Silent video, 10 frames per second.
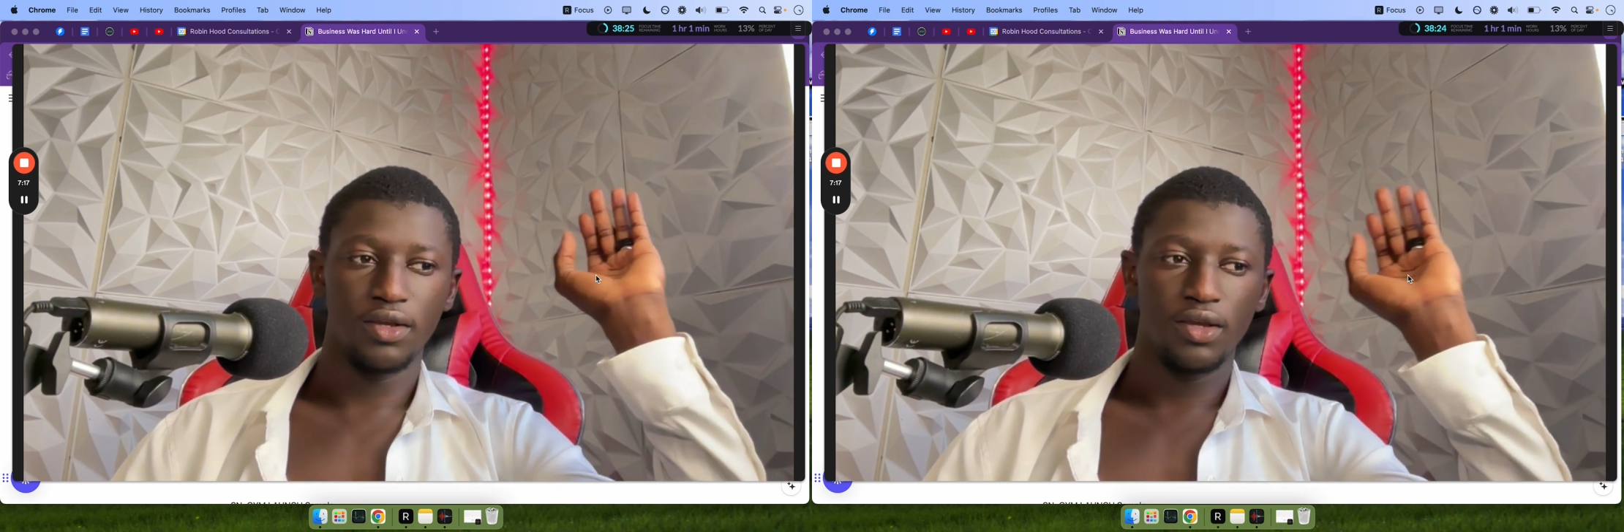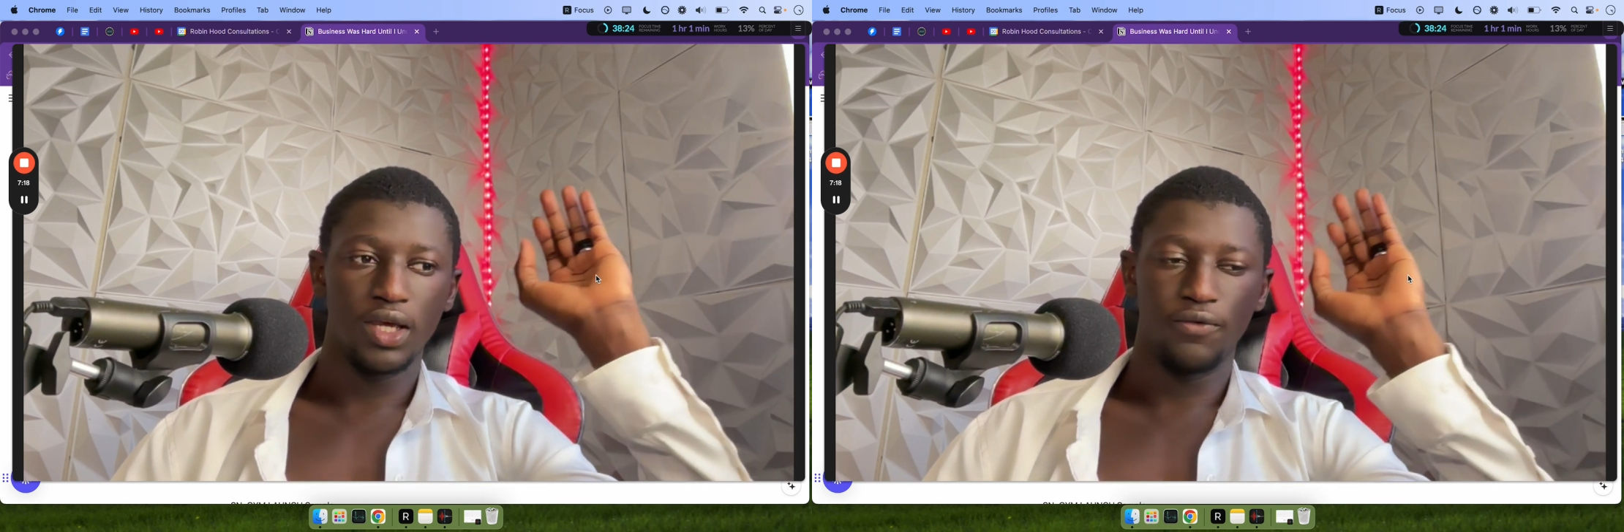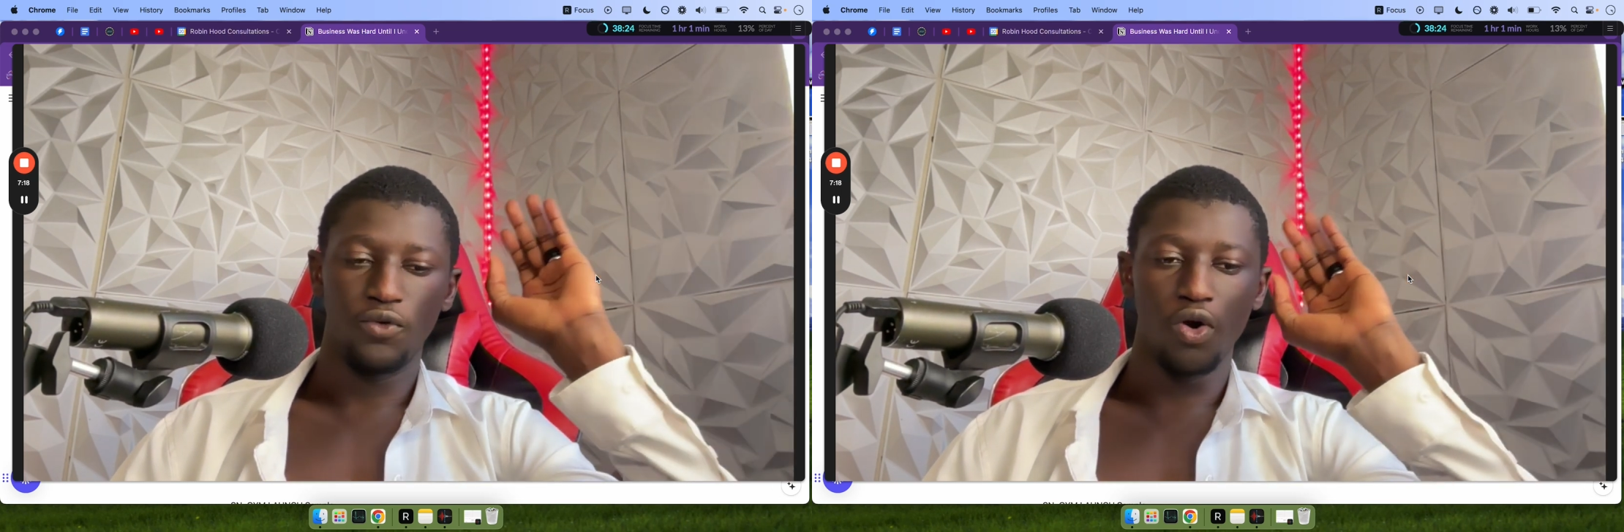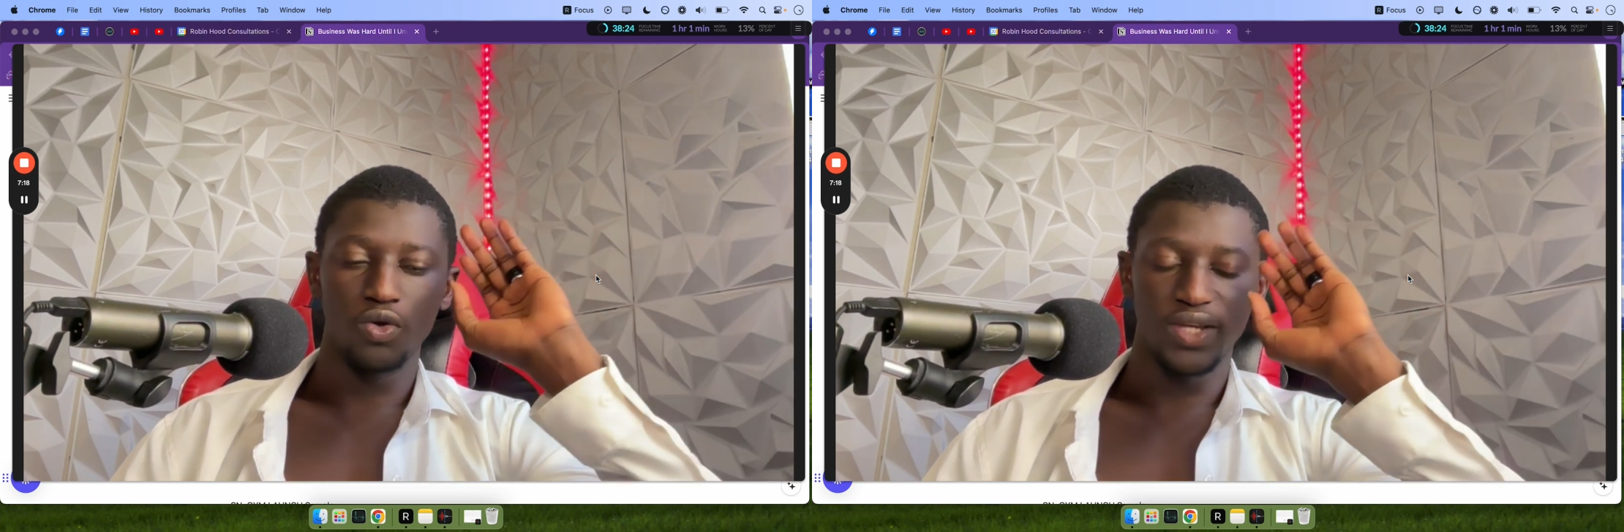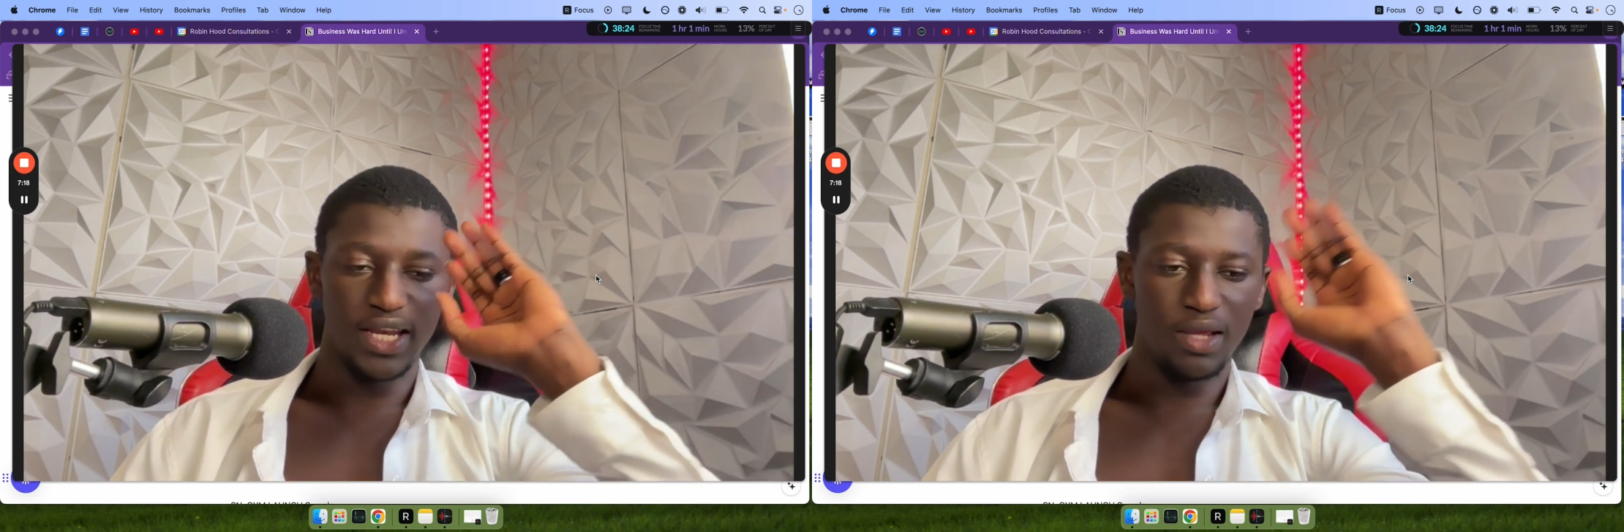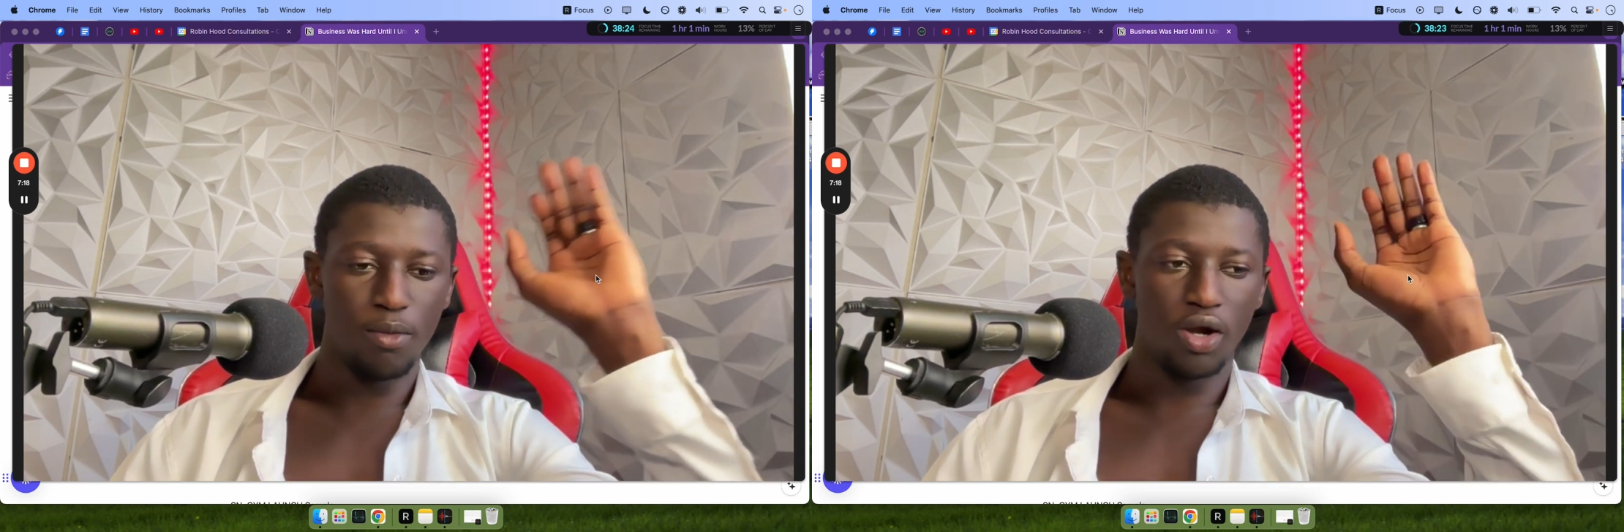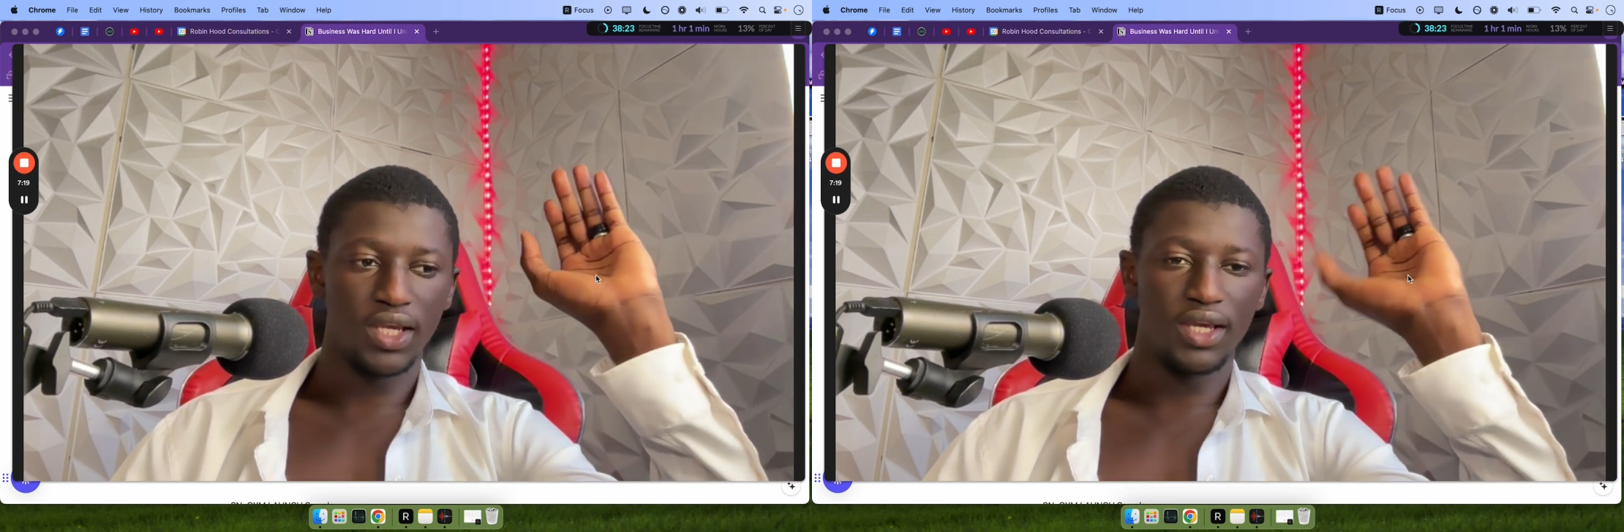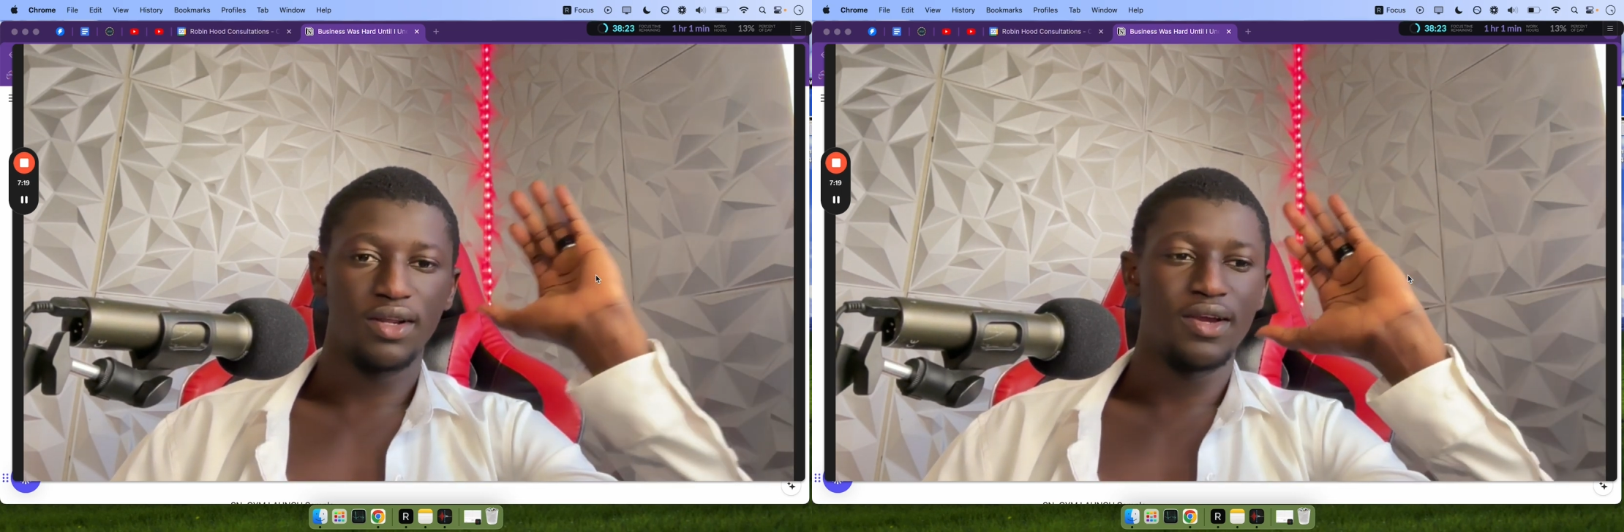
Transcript: If you can go to any market,